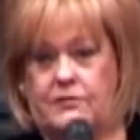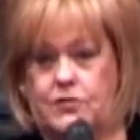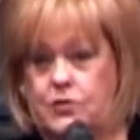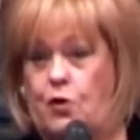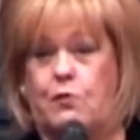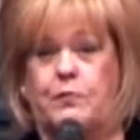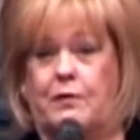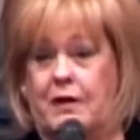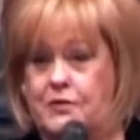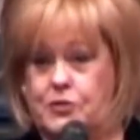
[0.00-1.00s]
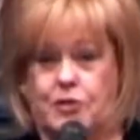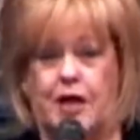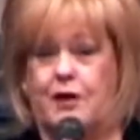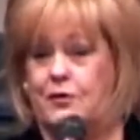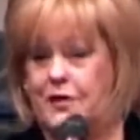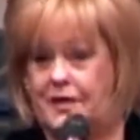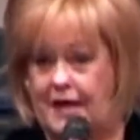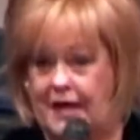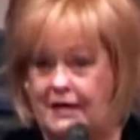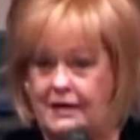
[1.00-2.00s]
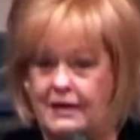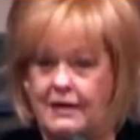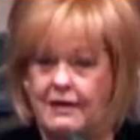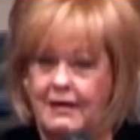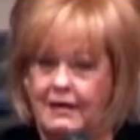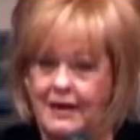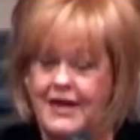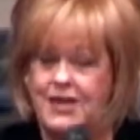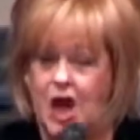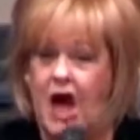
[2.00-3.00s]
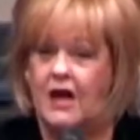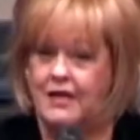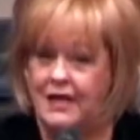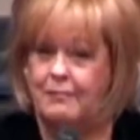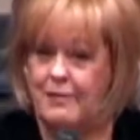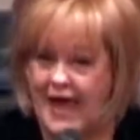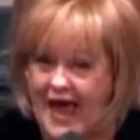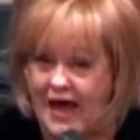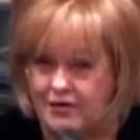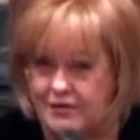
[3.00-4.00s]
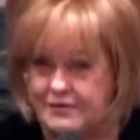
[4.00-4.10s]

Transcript: sober and scared to death. He knocked him out.